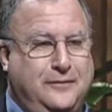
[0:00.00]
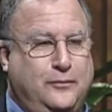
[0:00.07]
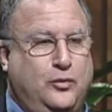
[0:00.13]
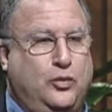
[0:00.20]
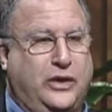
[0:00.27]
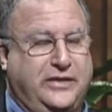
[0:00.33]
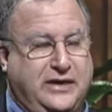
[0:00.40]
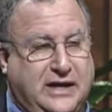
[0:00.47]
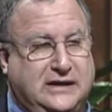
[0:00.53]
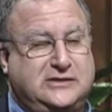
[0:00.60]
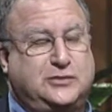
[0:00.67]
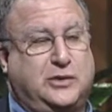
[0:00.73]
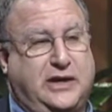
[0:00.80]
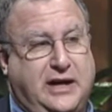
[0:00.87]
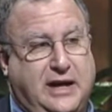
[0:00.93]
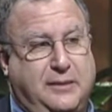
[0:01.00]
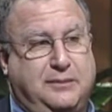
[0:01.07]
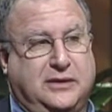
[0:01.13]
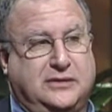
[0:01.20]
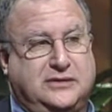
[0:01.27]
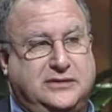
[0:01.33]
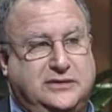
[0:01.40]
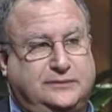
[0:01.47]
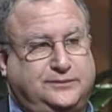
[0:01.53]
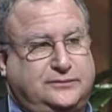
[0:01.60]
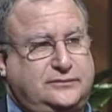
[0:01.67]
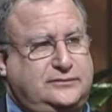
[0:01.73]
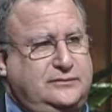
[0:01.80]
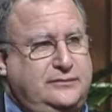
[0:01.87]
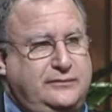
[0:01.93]
that's what happens,
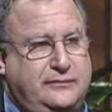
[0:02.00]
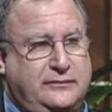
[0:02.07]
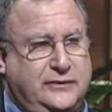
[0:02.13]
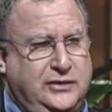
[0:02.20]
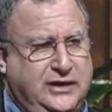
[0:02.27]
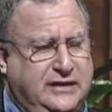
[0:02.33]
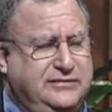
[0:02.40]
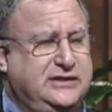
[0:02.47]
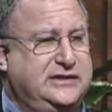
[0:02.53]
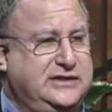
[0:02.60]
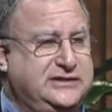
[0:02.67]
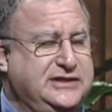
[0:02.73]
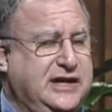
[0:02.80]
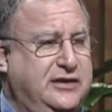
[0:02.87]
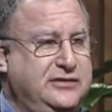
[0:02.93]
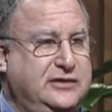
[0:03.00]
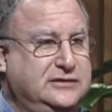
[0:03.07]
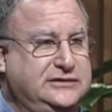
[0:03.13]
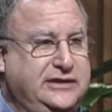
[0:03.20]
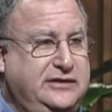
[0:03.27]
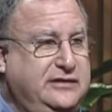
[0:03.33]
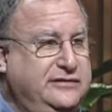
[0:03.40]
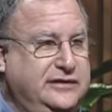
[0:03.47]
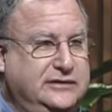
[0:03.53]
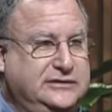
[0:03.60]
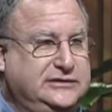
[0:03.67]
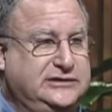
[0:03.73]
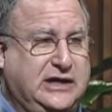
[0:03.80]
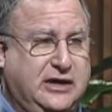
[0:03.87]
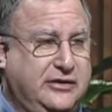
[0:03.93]
you have to discount those interviews.
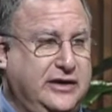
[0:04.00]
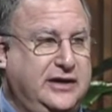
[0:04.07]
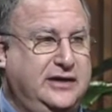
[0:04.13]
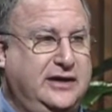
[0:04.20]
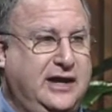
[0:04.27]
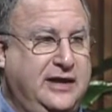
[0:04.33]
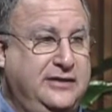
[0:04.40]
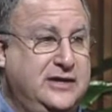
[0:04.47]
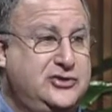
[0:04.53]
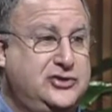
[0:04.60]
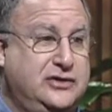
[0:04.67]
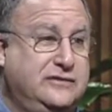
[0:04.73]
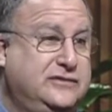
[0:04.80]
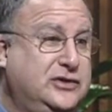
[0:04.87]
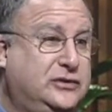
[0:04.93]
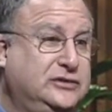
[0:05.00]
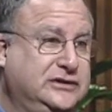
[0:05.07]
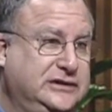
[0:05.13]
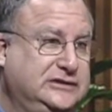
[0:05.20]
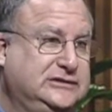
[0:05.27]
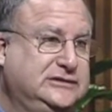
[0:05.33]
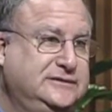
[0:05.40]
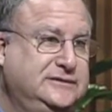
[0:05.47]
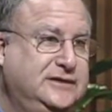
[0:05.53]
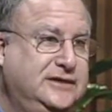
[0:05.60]
Sorry, and they should have told us